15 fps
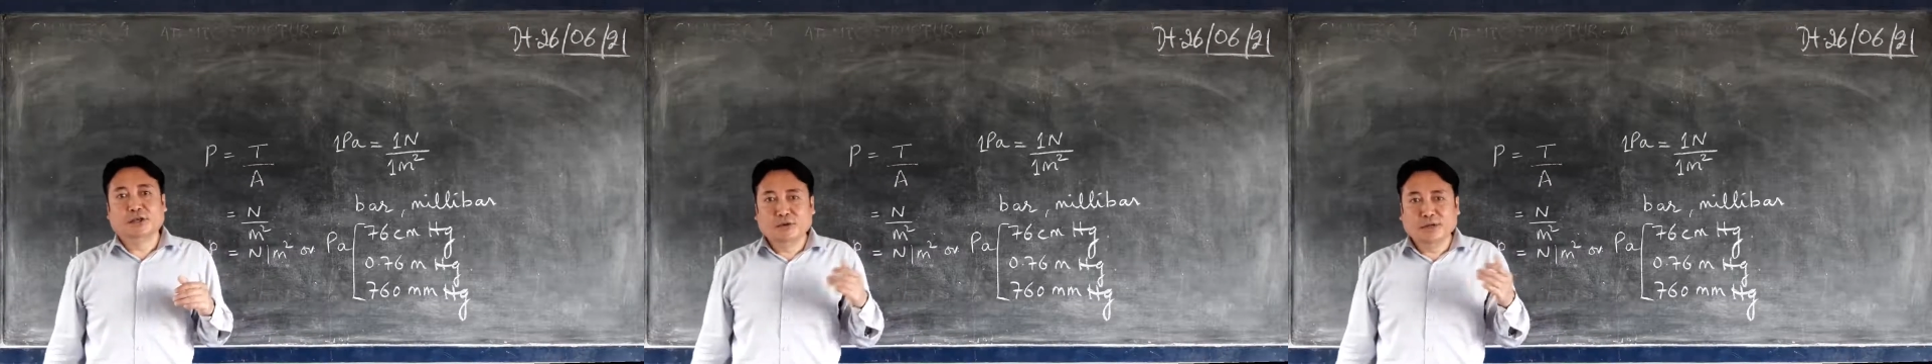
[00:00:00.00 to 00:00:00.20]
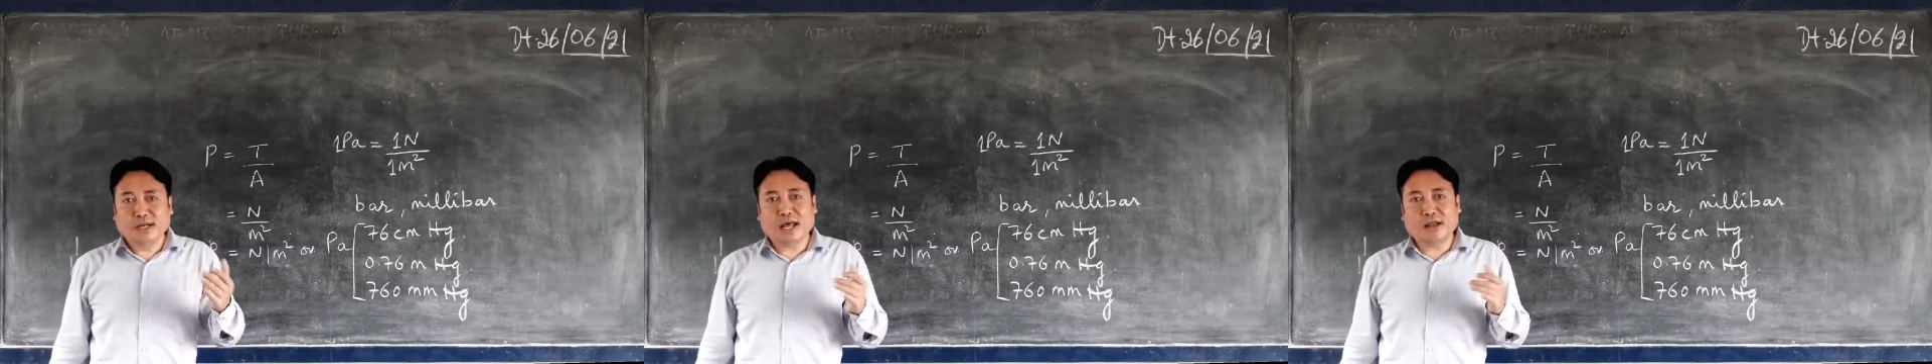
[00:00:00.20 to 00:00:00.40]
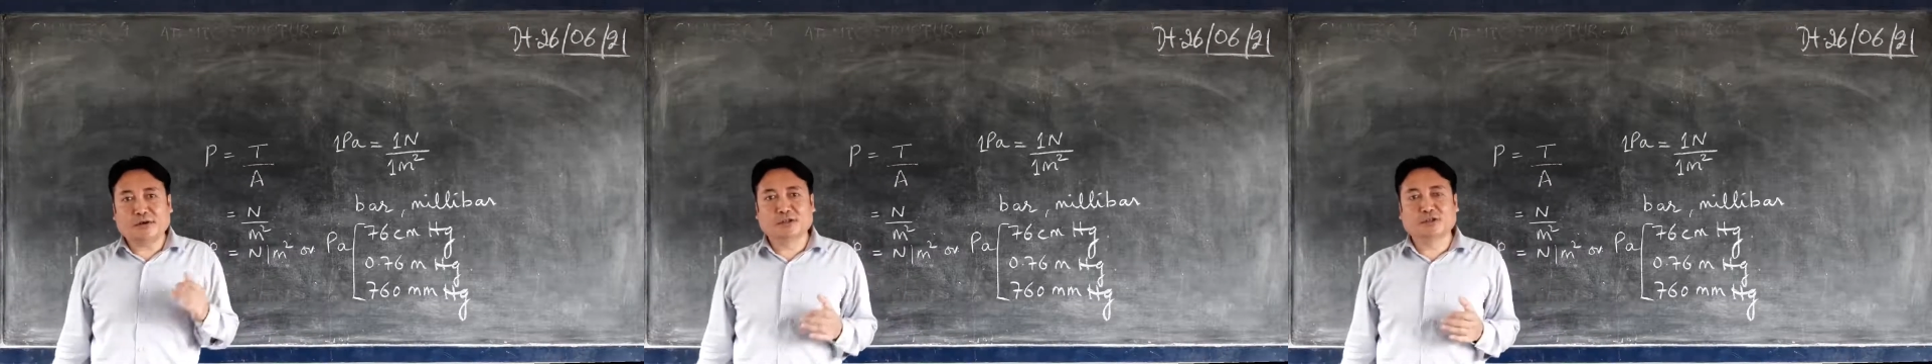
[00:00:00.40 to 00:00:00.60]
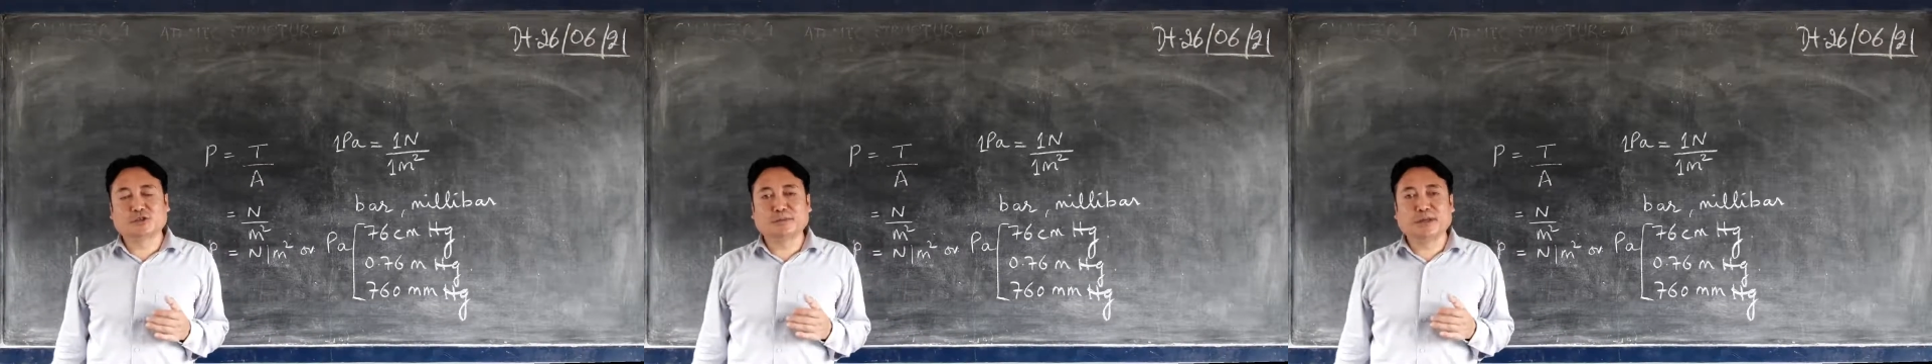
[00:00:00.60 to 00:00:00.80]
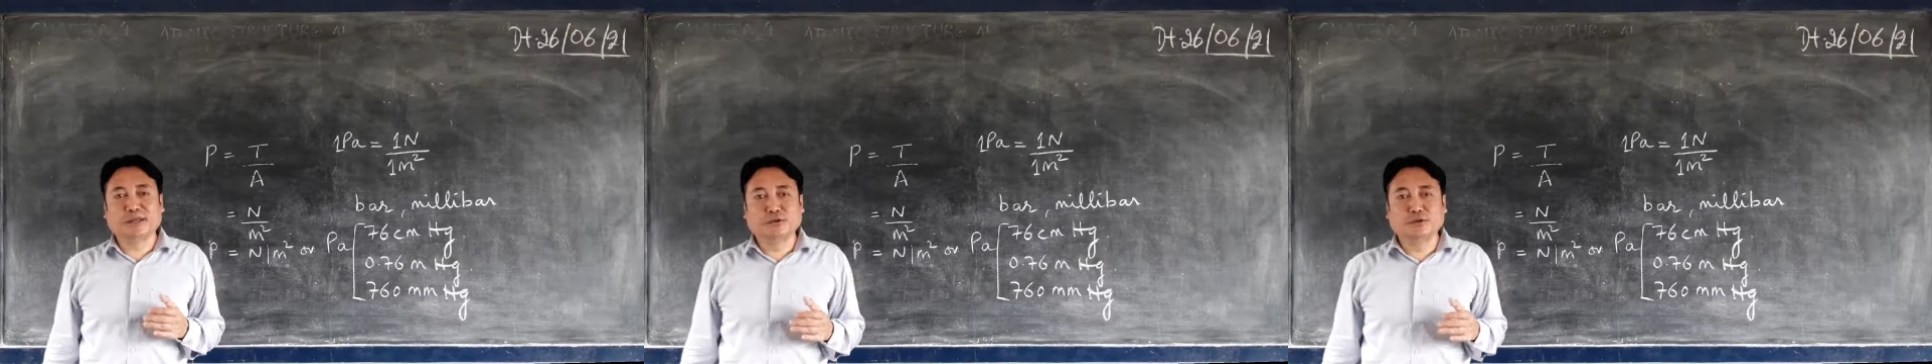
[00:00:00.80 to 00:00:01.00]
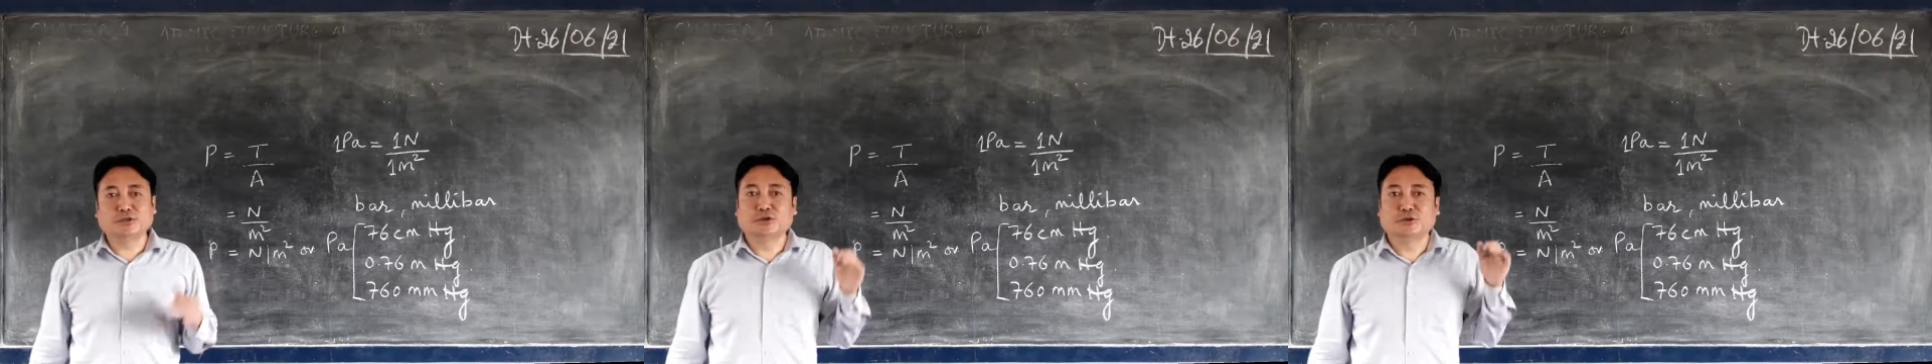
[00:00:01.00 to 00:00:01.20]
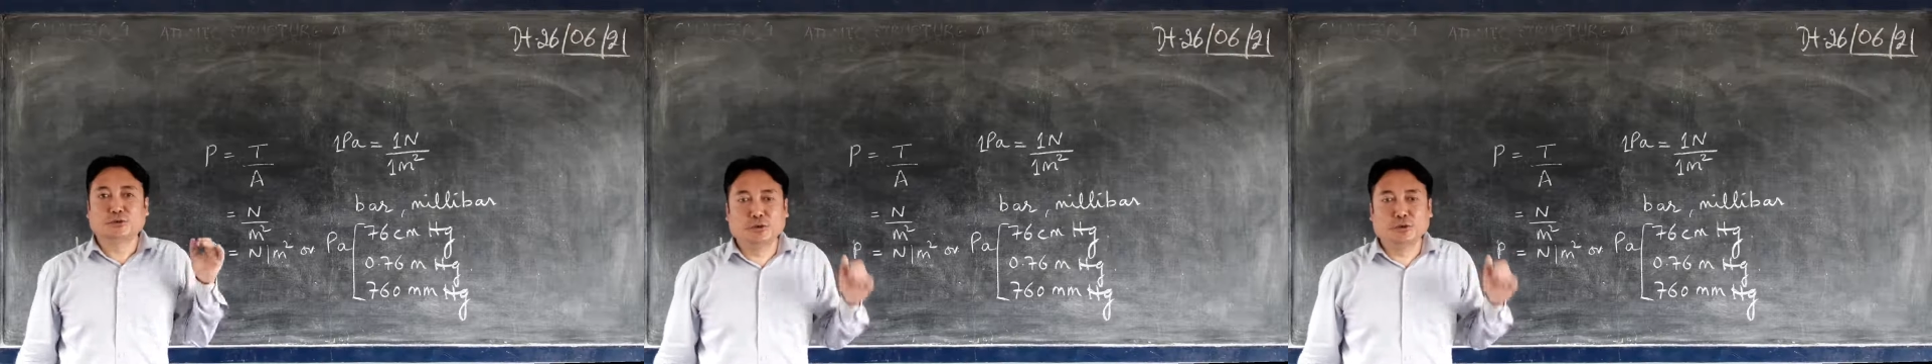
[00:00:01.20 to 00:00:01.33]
unit are also being used,